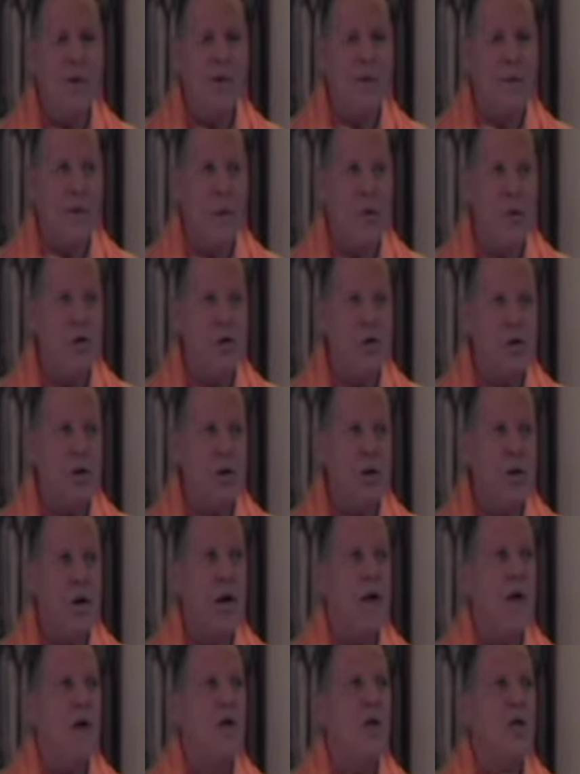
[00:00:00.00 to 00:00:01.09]
devotion
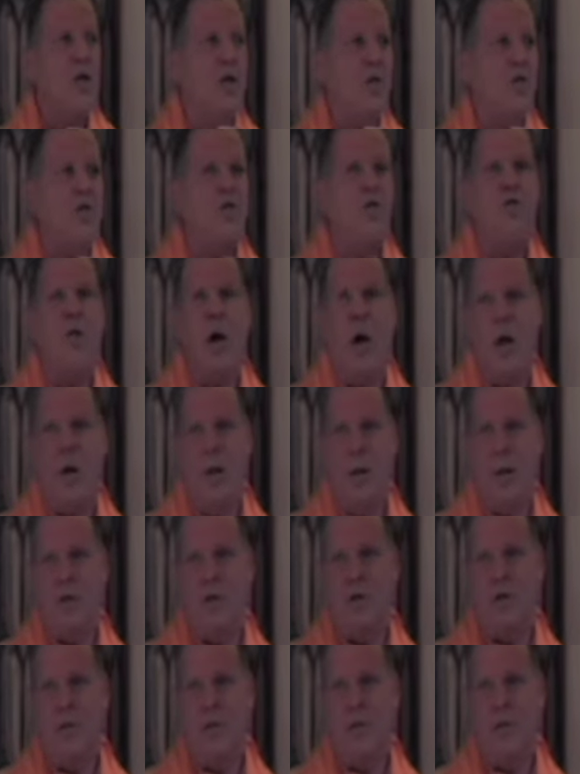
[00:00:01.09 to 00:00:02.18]
through
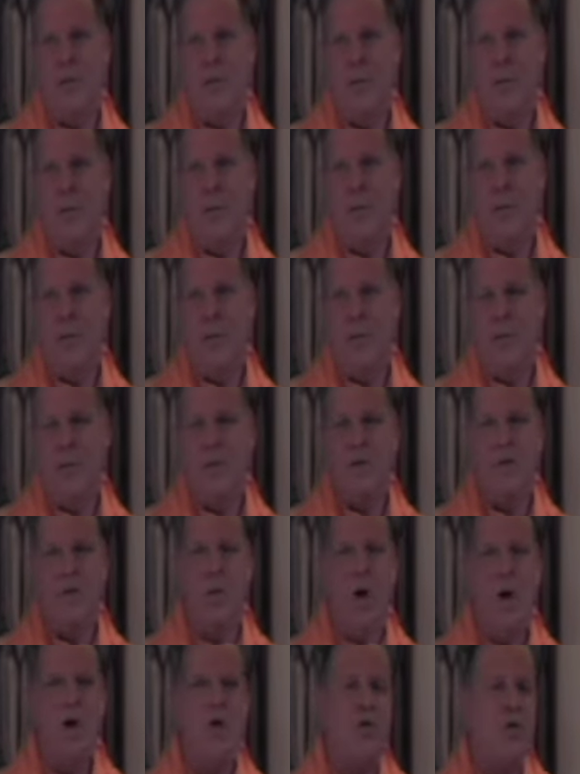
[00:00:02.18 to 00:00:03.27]
knowledge. This is
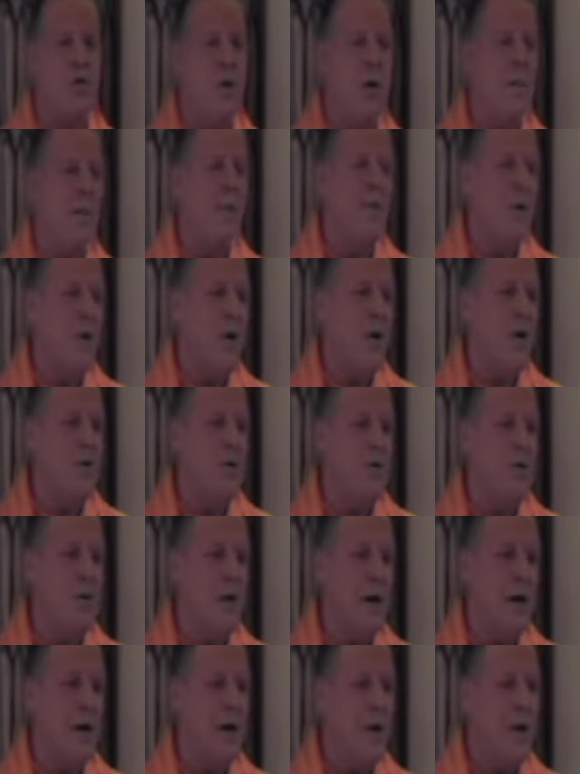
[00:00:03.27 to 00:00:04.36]
why Sri Ramana Maharshi
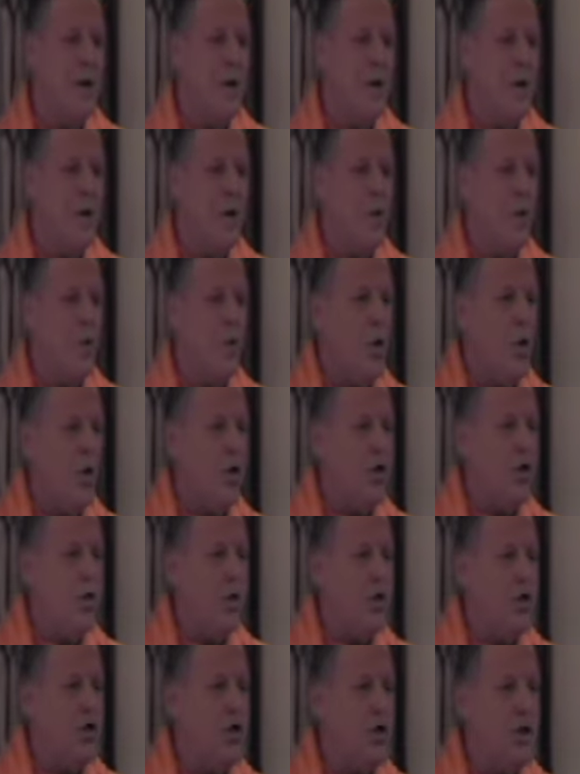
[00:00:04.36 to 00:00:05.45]
said, when you
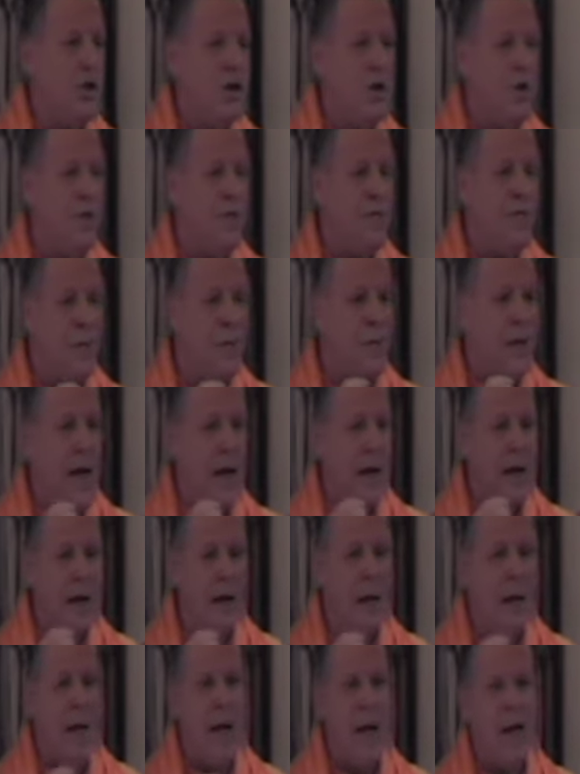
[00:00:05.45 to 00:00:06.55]
achieve that
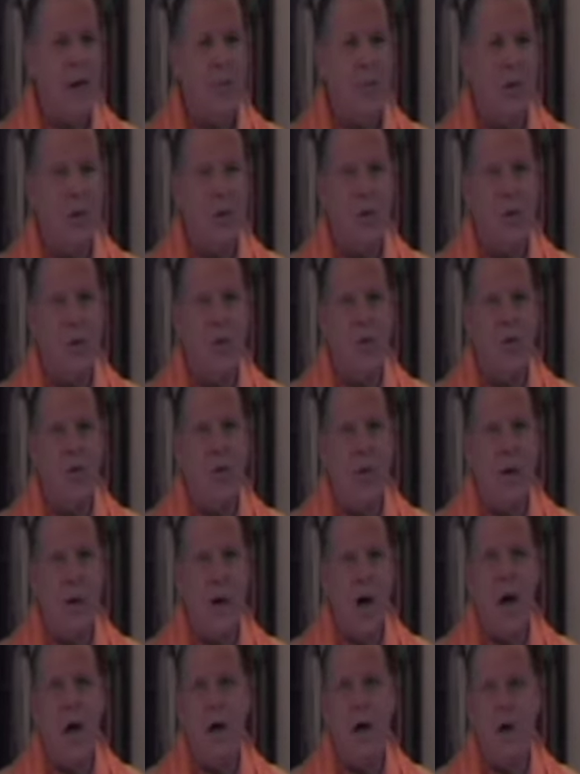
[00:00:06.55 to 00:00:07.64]
enlightenment through the
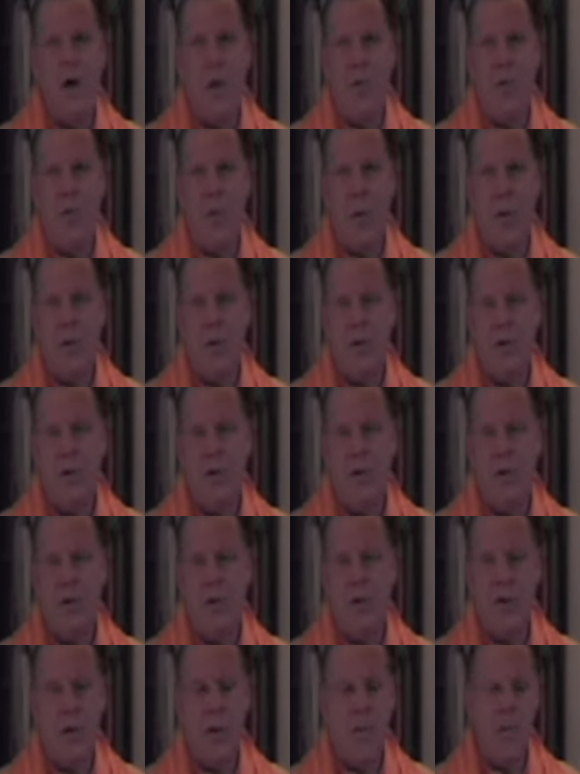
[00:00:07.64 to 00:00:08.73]
jnana approach,
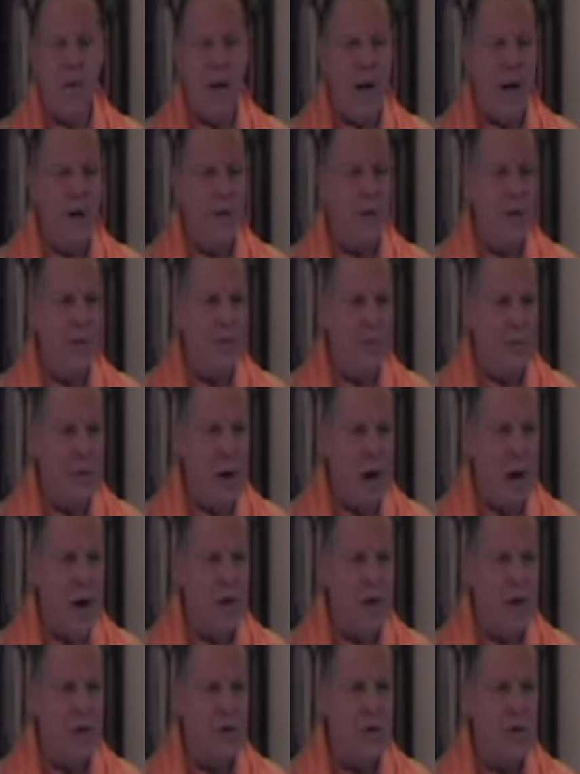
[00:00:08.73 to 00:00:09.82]
or the path of
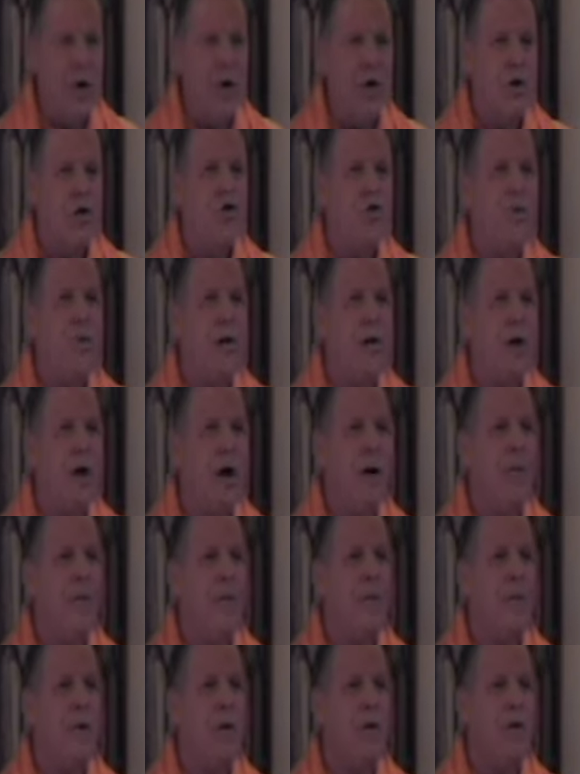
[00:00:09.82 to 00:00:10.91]
knowledge, you
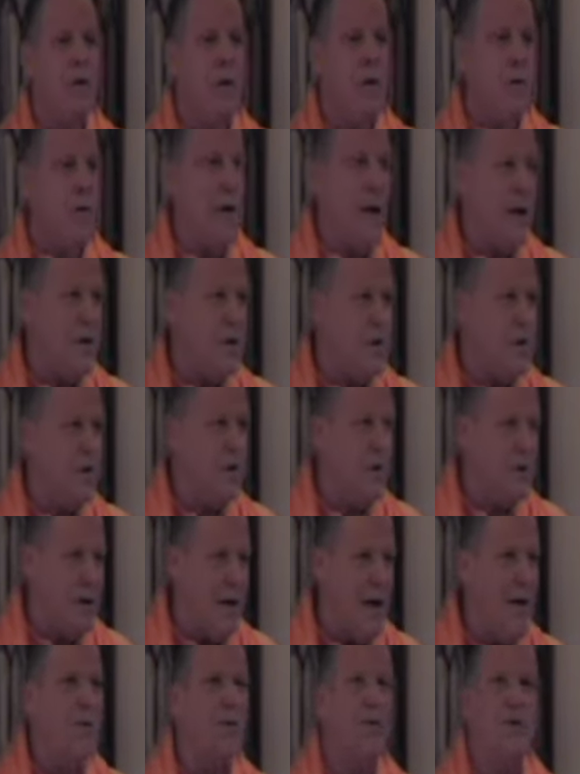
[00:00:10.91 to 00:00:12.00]
become the greatest
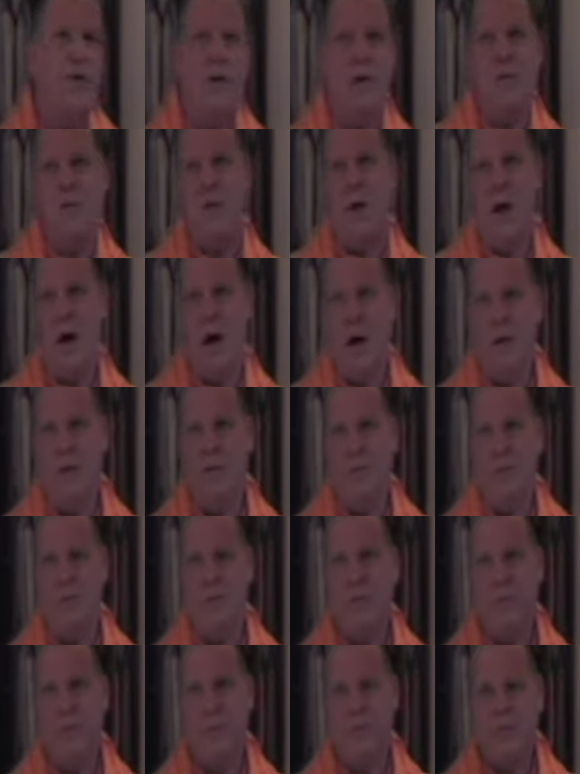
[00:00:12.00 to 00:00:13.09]
devotee of God.
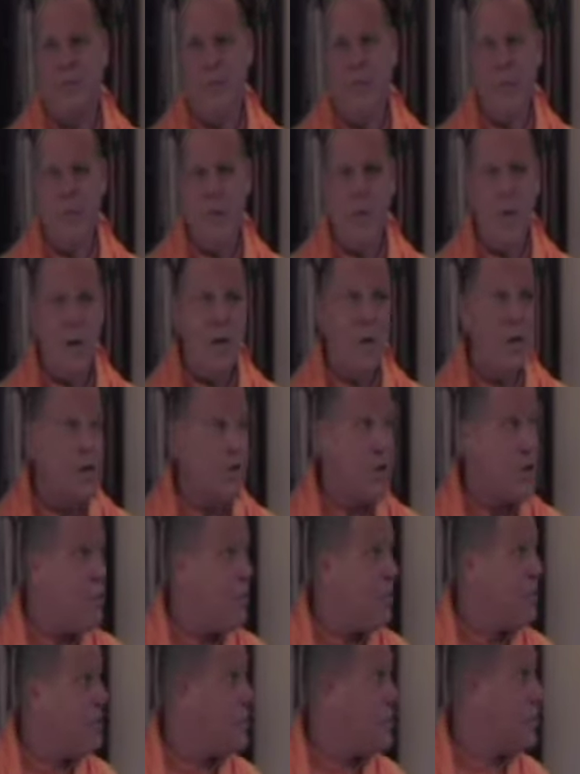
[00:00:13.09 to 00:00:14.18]
So
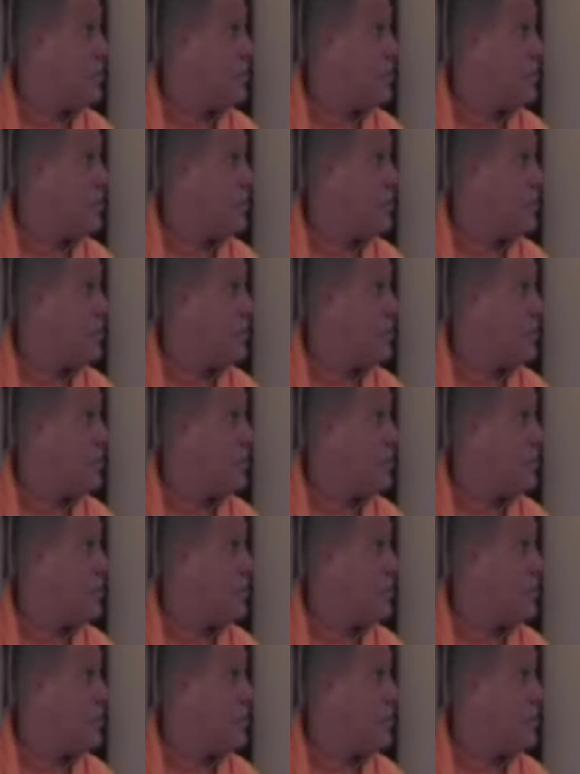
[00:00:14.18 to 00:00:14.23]
much